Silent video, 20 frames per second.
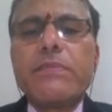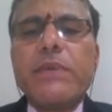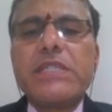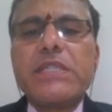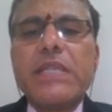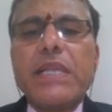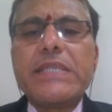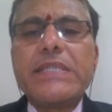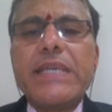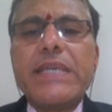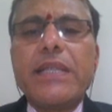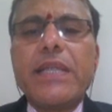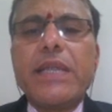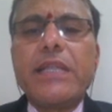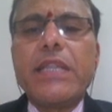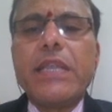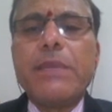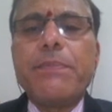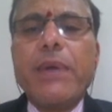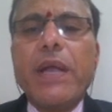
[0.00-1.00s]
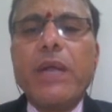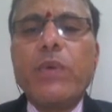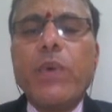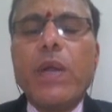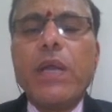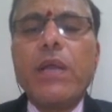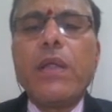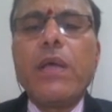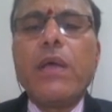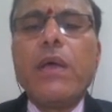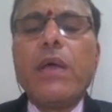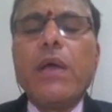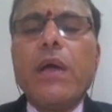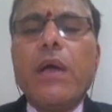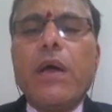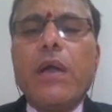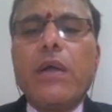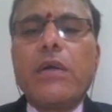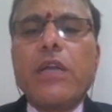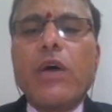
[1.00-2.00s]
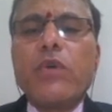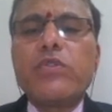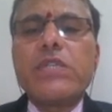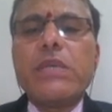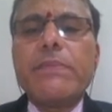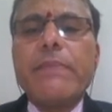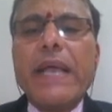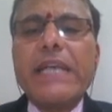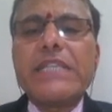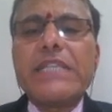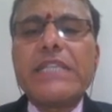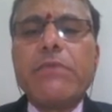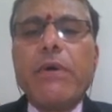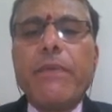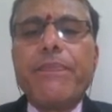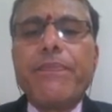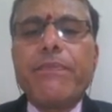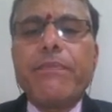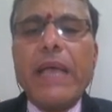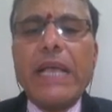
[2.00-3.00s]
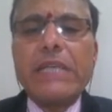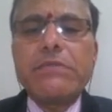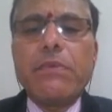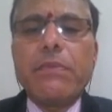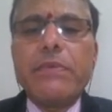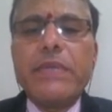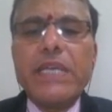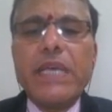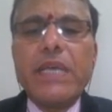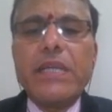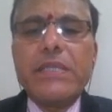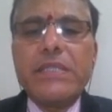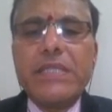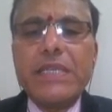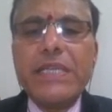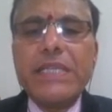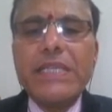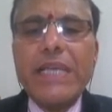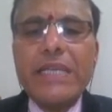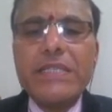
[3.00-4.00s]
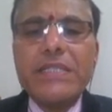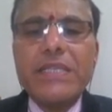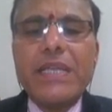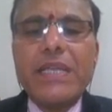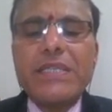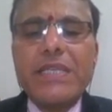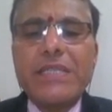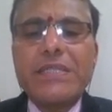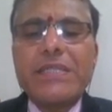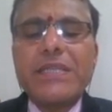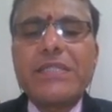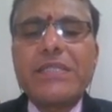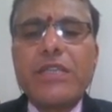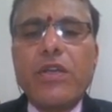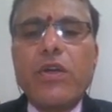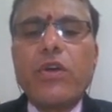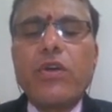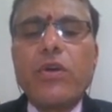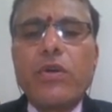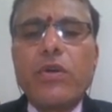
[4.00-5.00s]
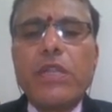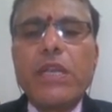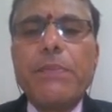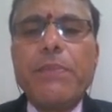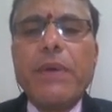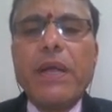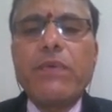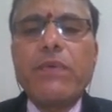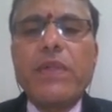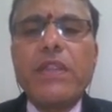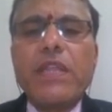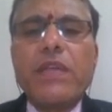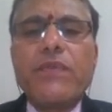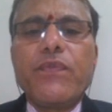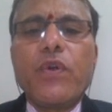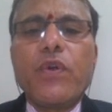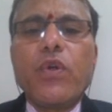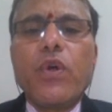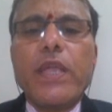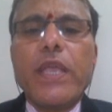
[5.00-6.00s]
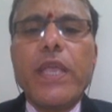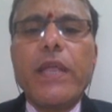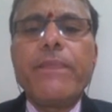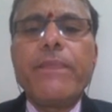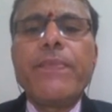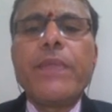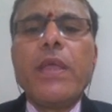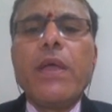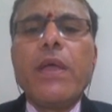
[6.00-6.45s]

is much less than the 3.1 tau C maximum. Design shear stress is equal to 3.1. Therefore, okay.